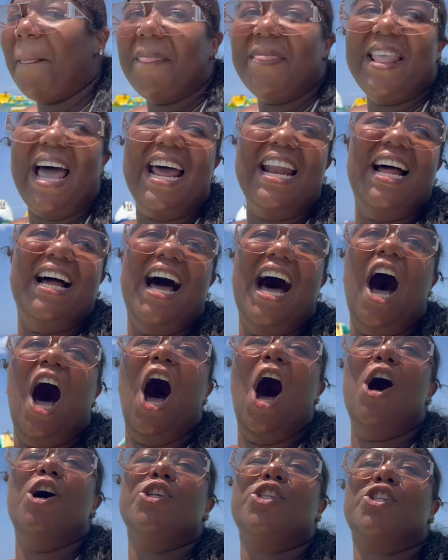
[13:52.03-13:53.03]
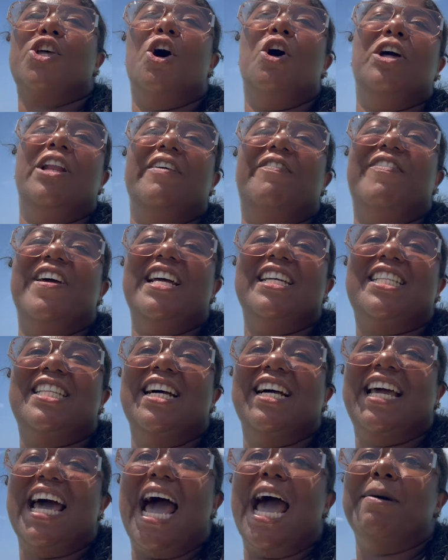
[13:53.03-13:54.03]
They done, a whole school of fish
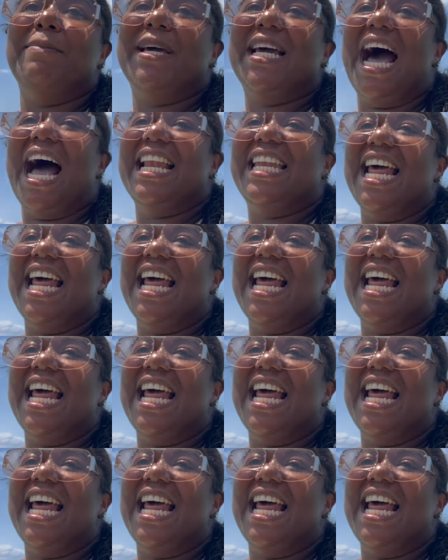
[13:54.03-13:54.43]
that came and got